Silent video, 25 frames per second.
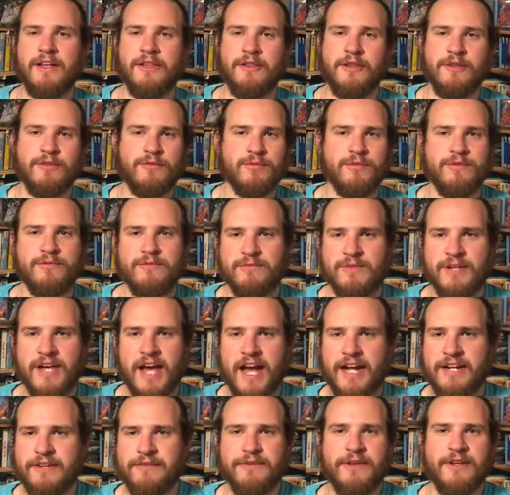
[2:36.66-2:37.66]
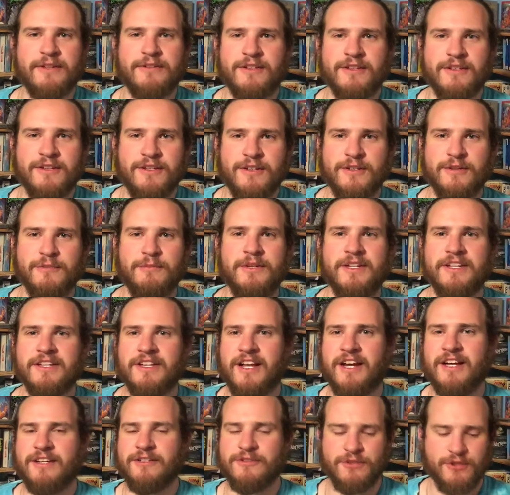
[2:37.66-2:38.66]
this one kind of felt a little bit
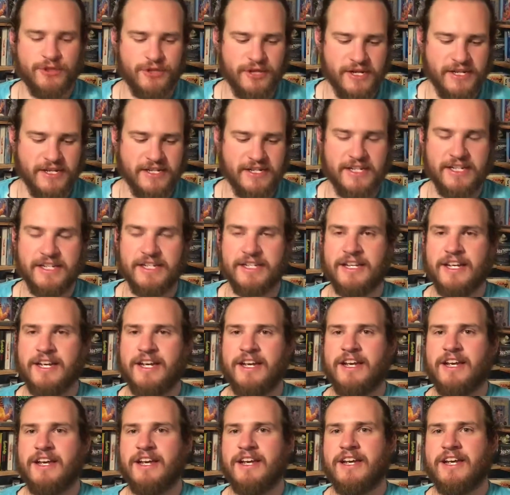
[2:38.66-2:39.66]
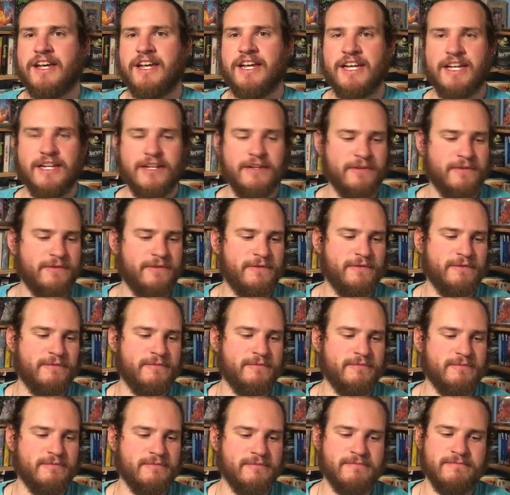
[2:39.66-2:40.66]
like cheating. If,
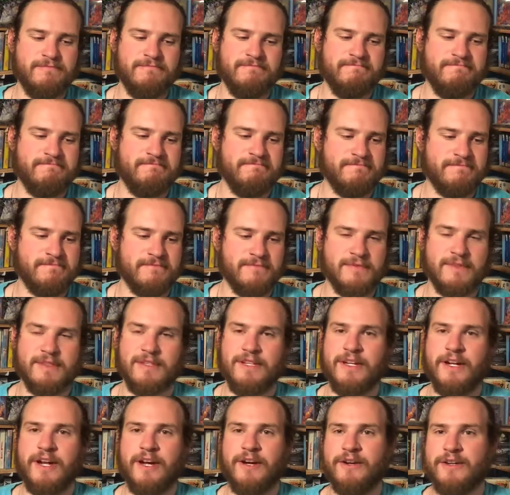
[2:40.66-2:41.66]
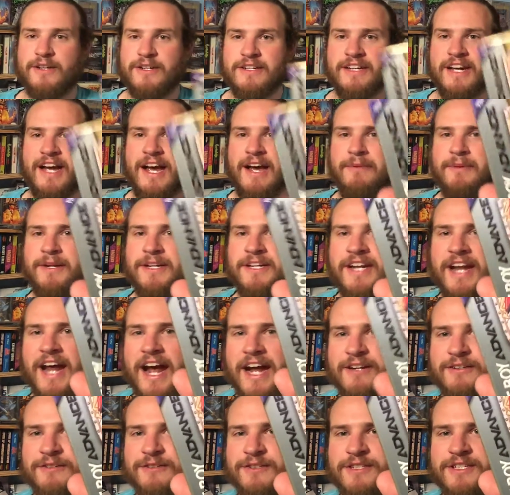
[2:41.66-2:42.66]
you know, I mean,
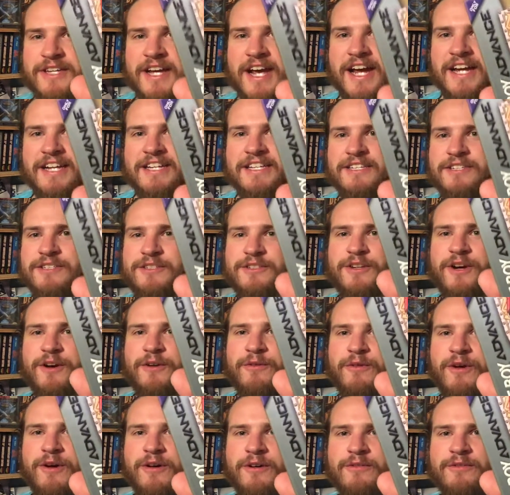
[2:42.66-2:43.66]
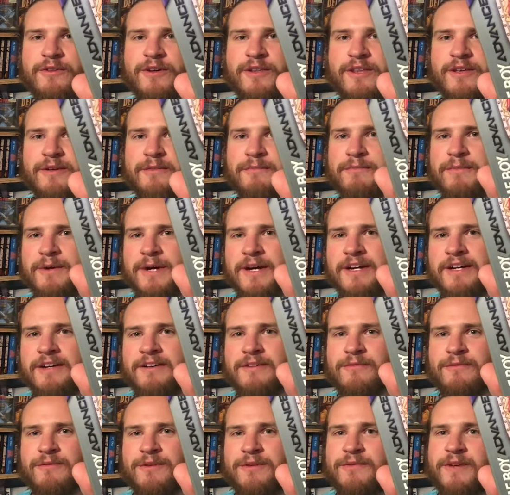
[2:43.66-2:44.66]
I don't see how you could go wrong with it,
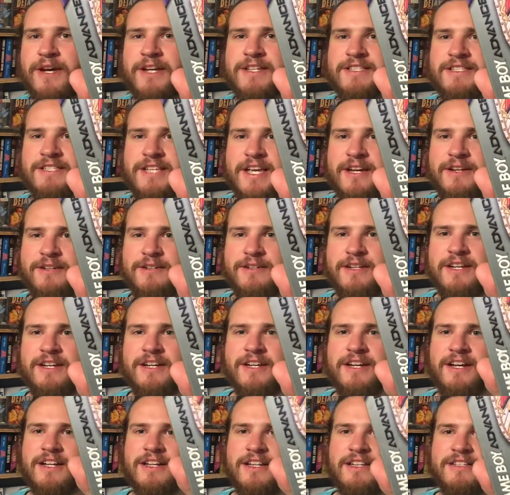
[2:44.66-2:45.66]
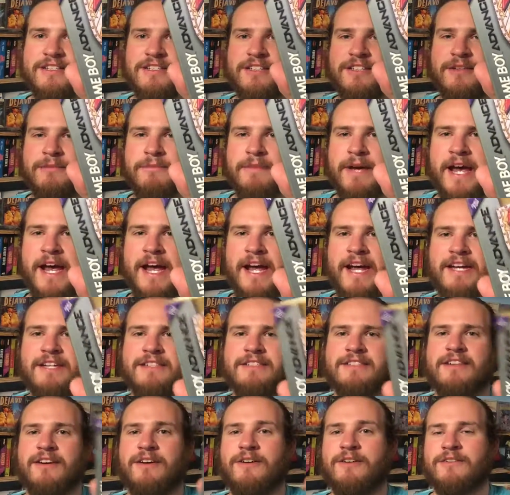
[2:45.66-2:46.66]
but we've got Zelda, A Link to the
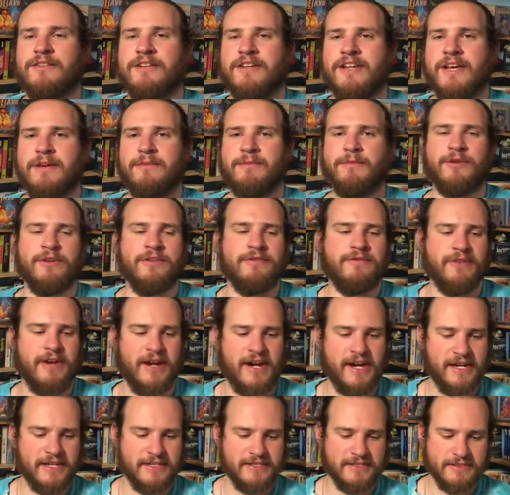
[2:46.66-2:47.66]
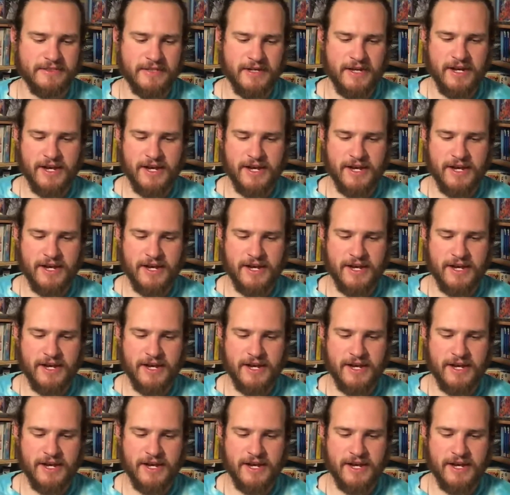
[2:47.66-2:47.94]
Past on the Game Boy Advance.